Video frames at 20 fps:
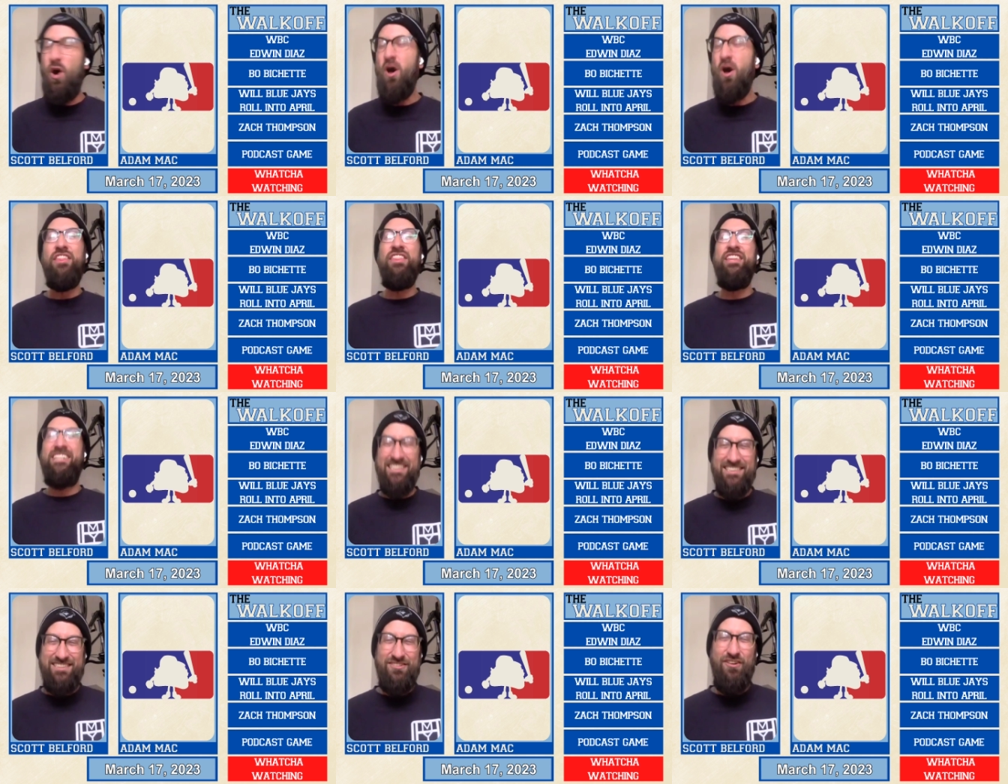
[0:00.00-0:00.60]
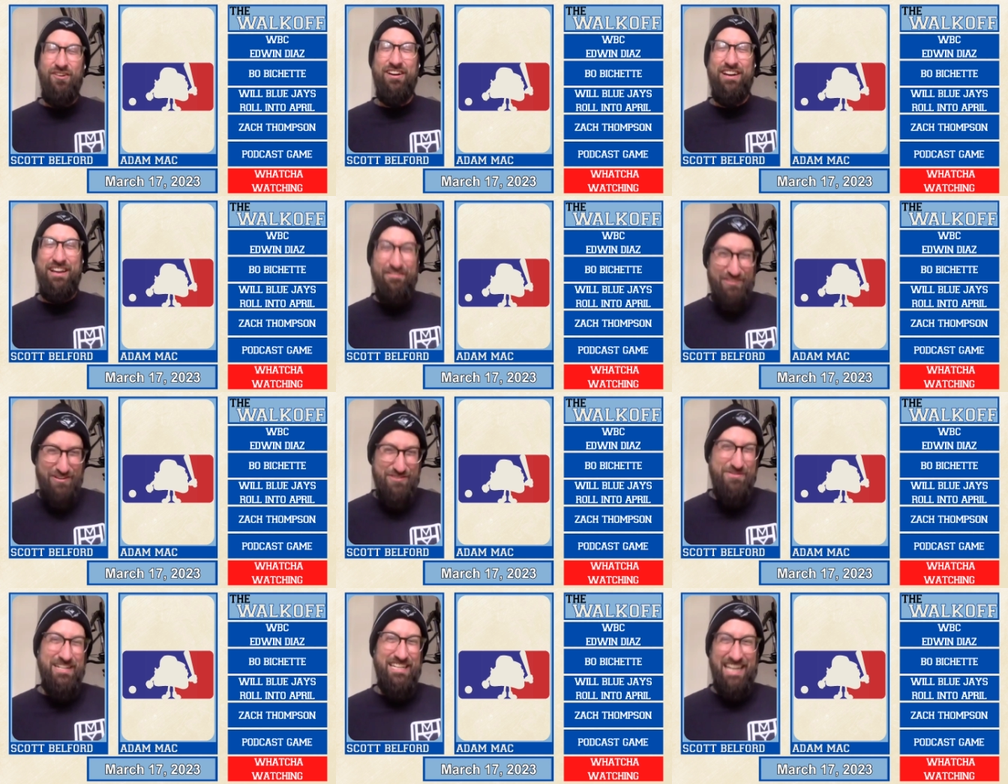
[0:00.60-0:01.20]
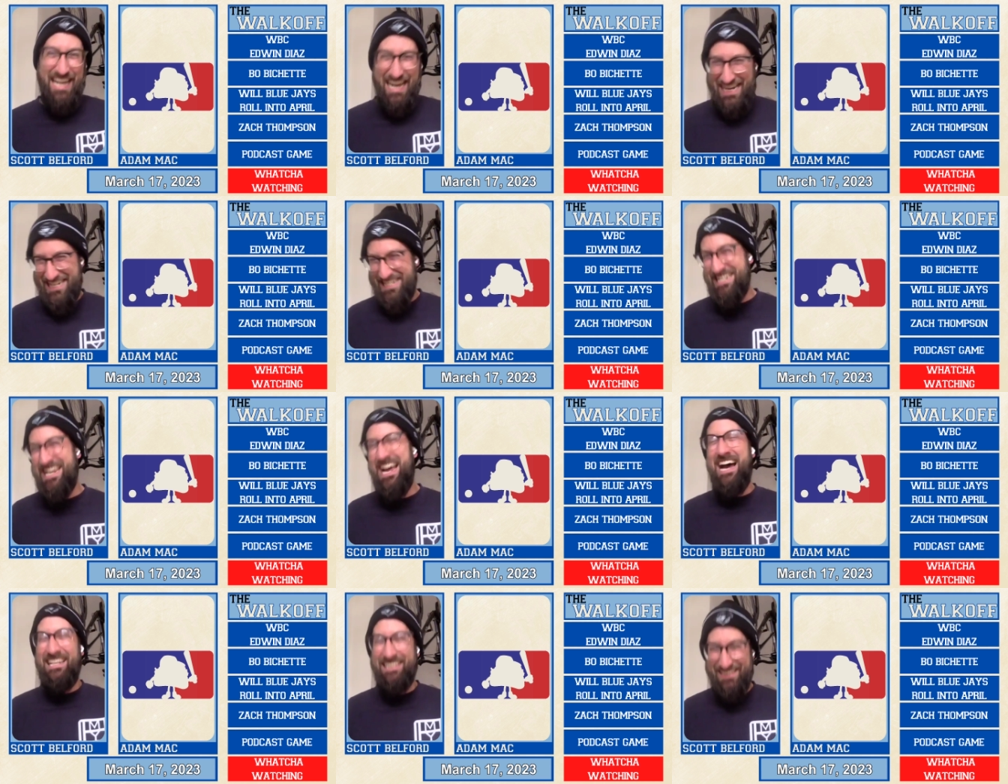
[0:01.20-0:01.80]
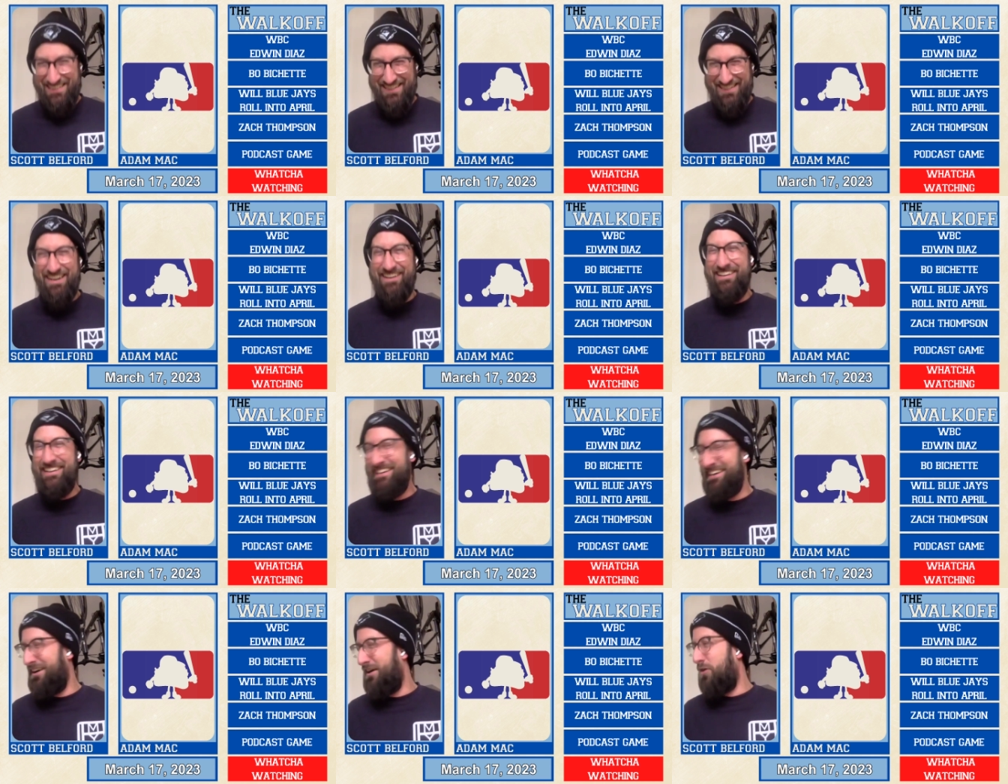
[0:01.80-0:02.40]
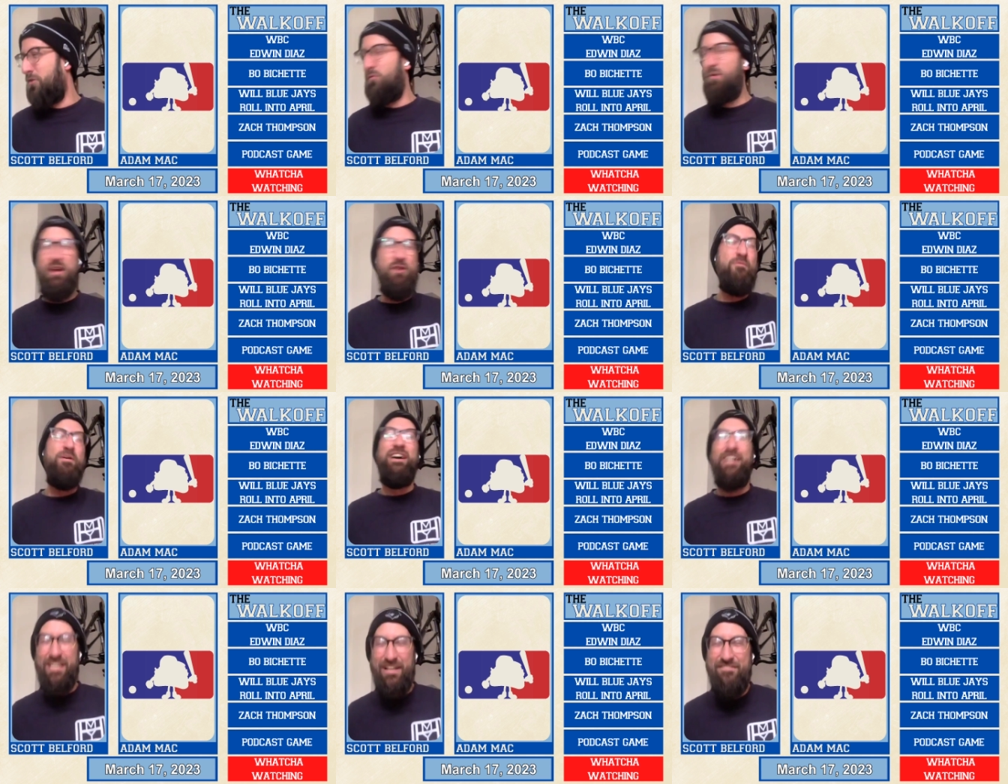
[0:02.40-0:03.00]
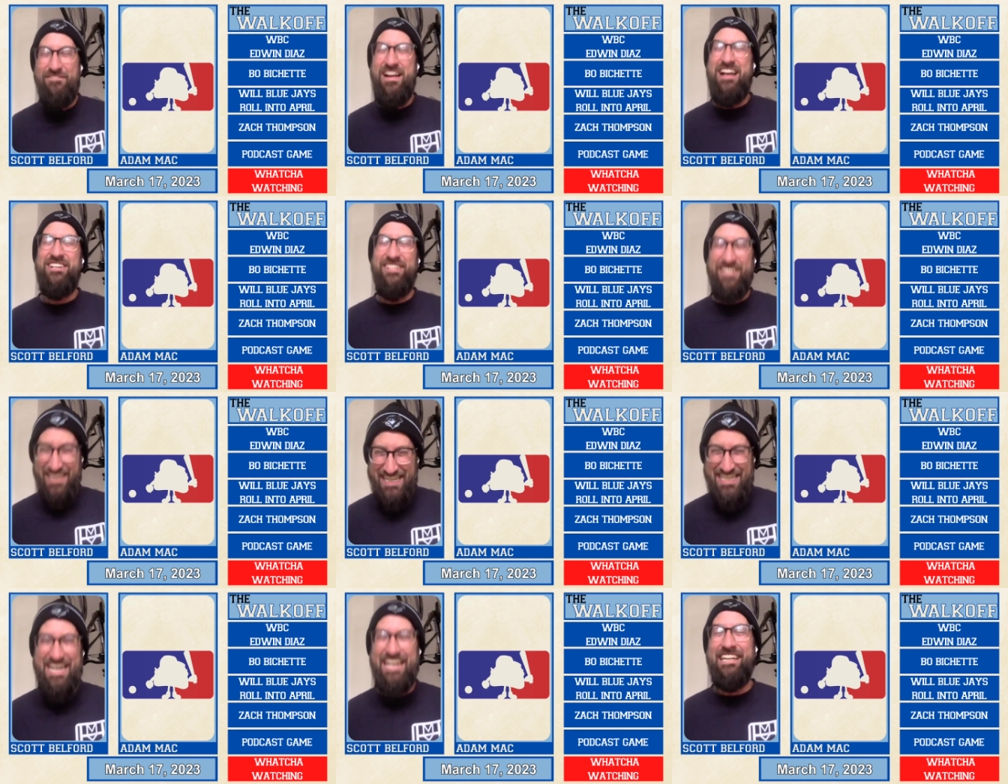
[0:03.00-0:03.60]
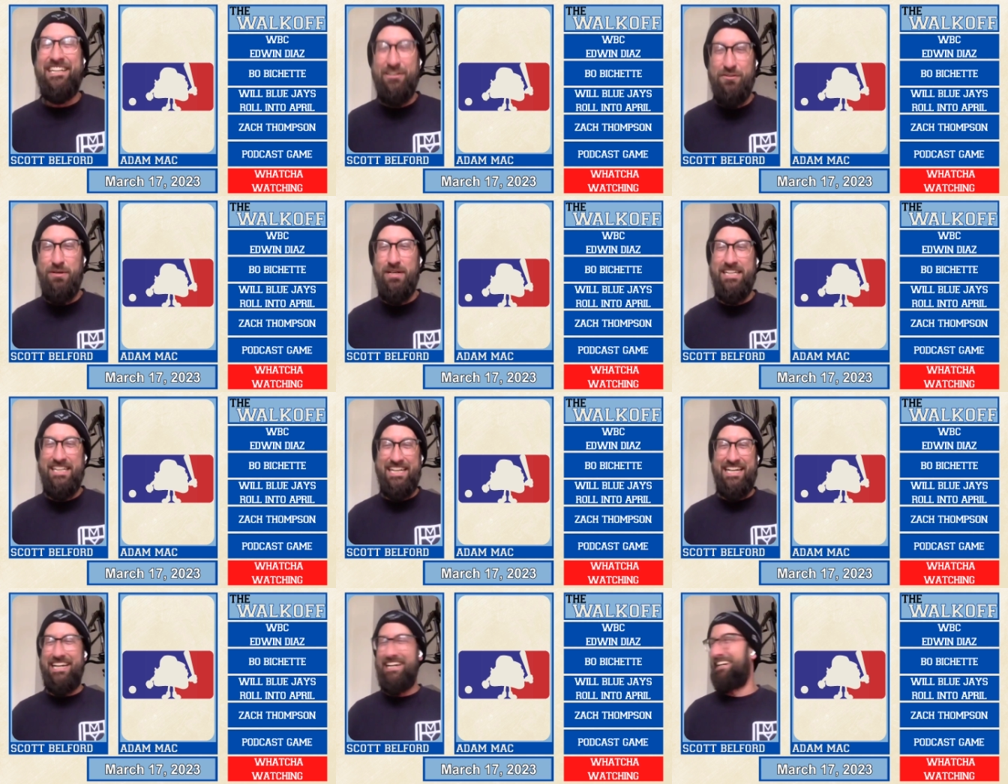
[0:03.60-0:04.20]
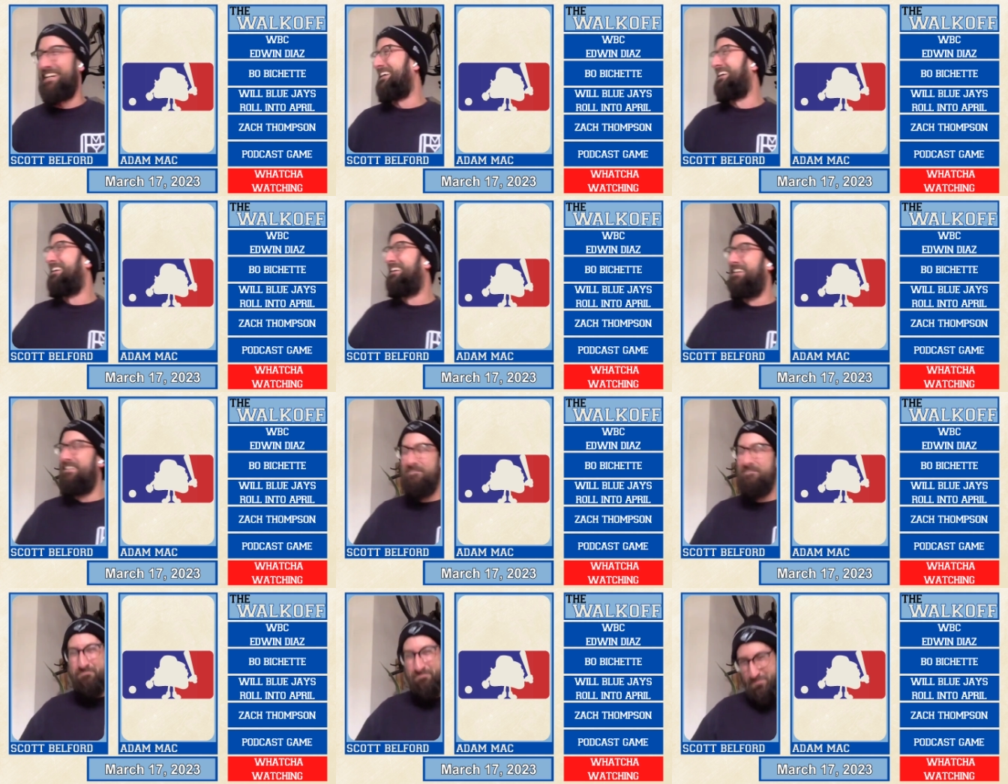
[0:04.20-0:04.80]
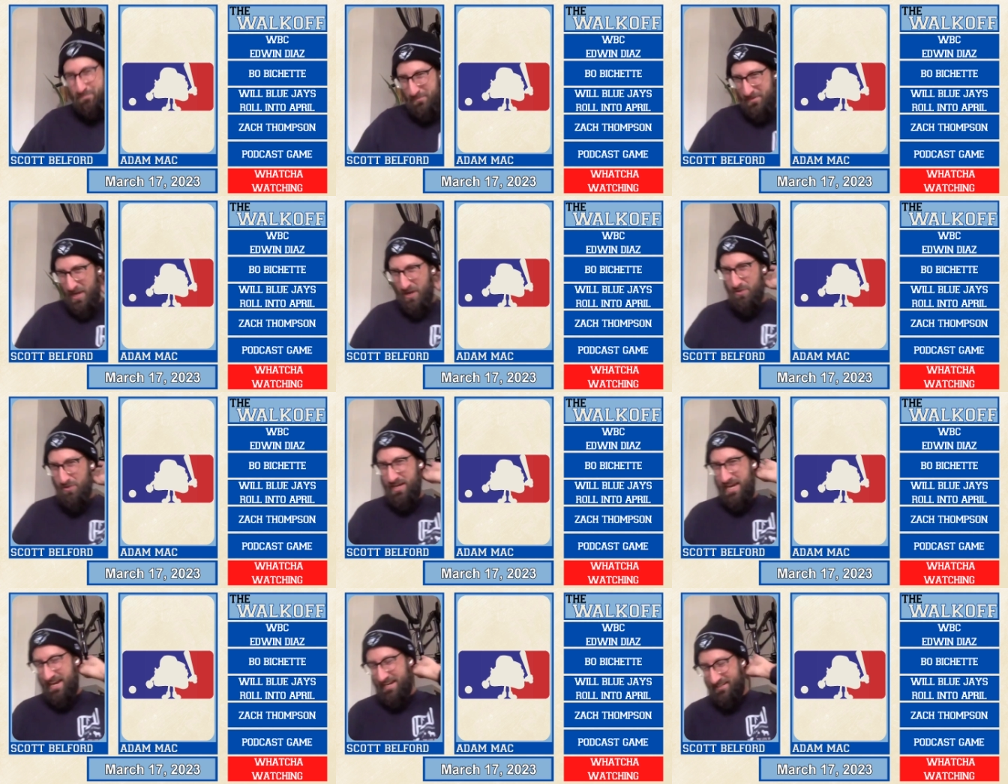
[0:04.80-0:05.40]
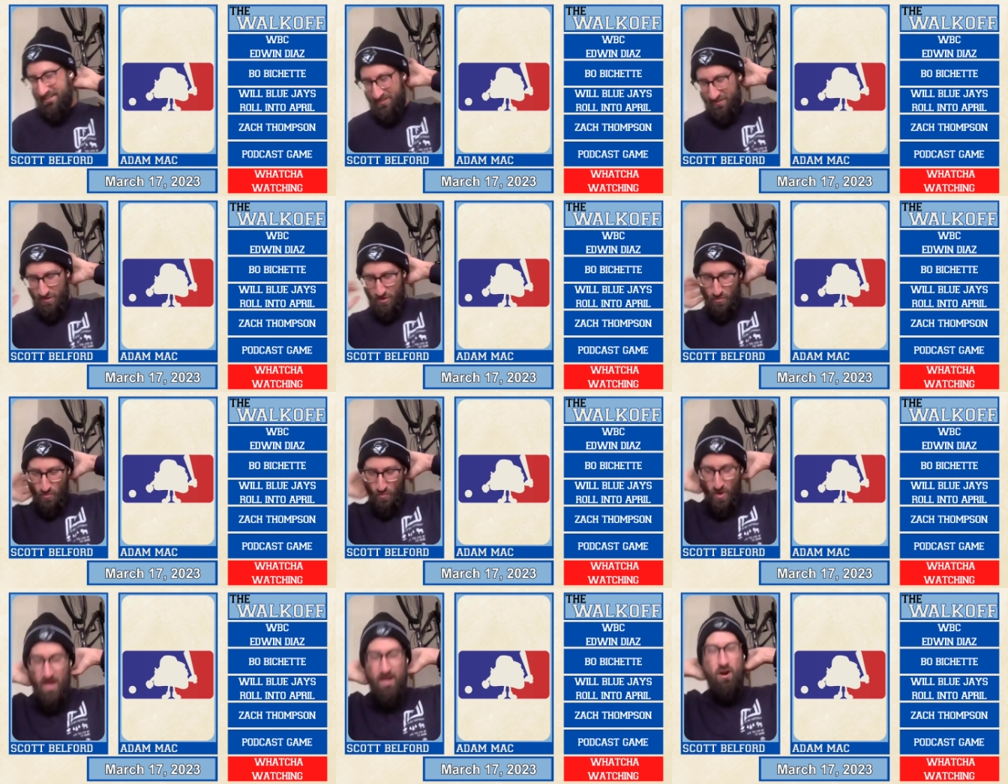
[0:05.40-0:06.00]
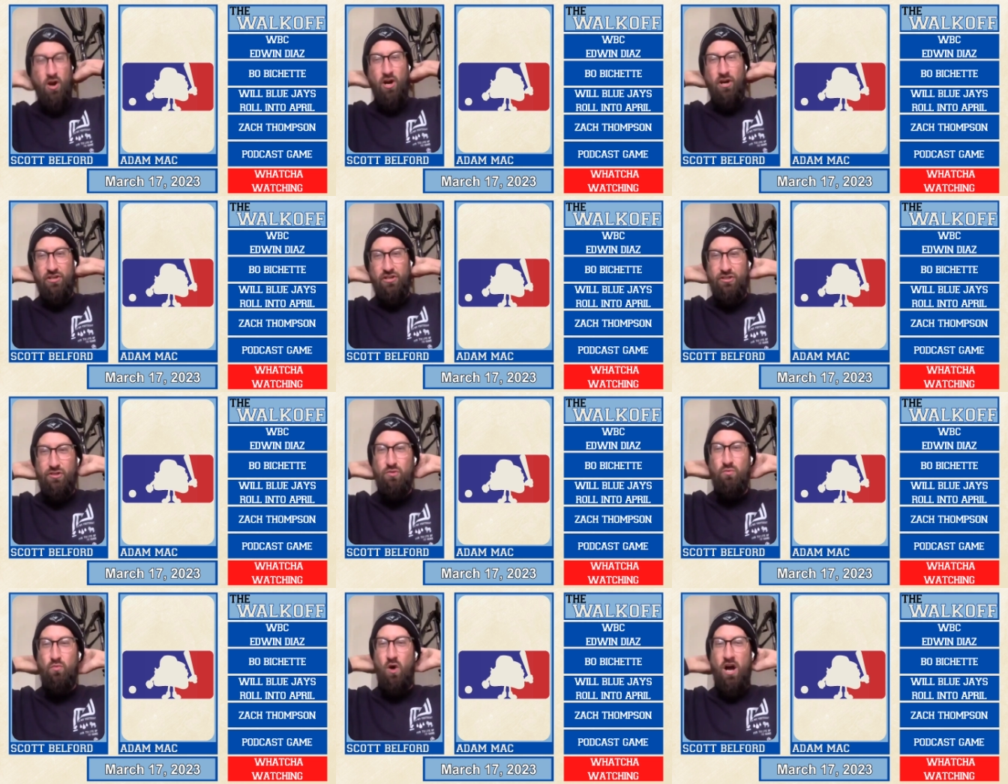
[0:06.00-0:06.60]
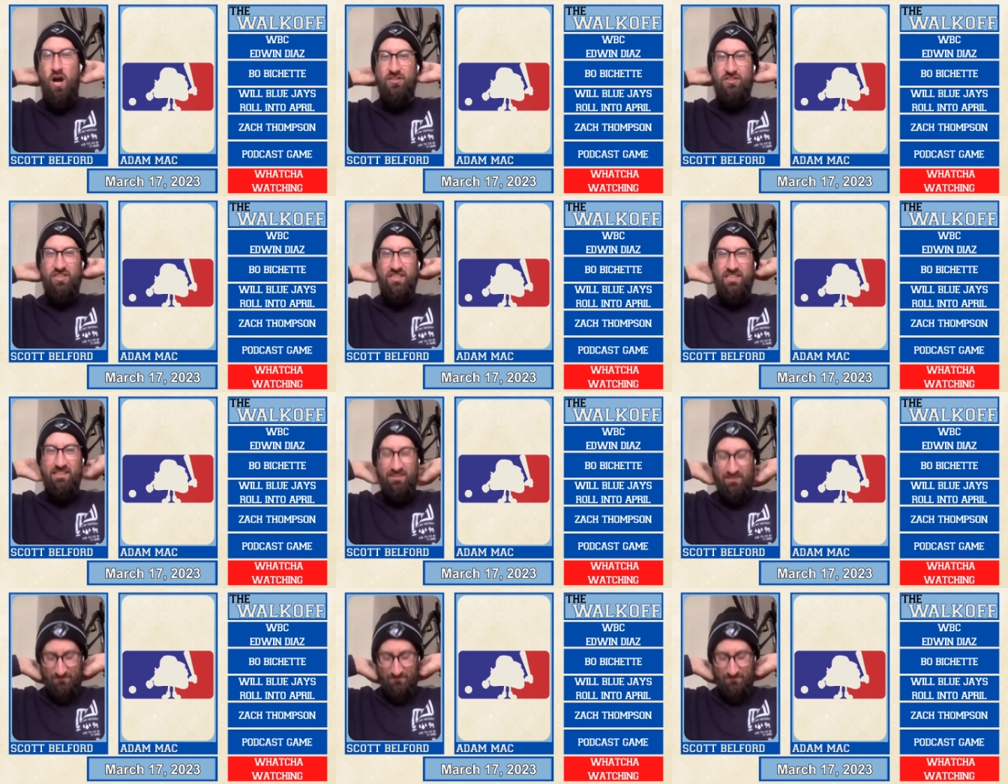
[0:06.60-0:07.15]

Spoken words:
join the Discord if you would like. Yes, there you go. We will eventually get you a link. Okay, so what are you watching?